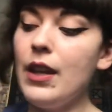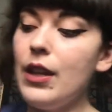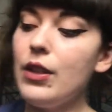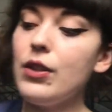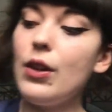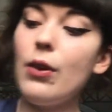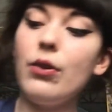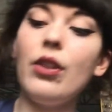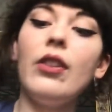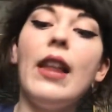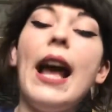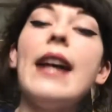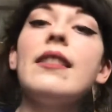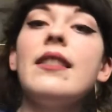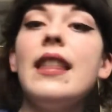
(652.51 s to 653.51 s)
So the
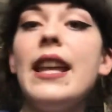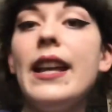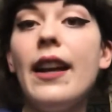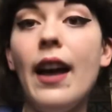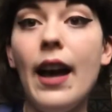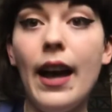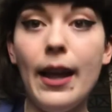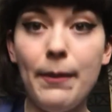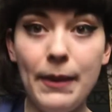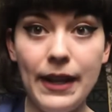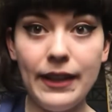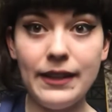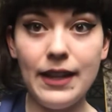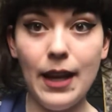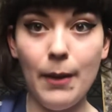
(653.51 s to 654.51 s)
last thing I
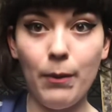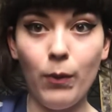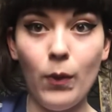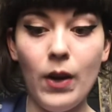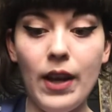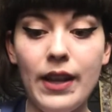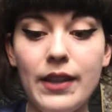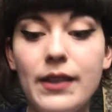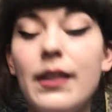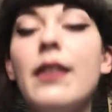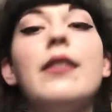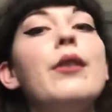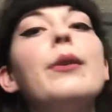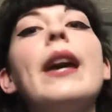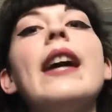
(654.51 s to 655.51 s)
picked up was,
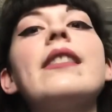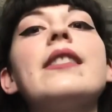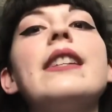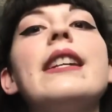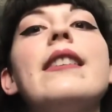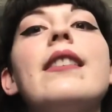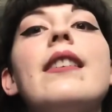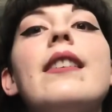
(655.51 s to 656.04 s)
you guessed it,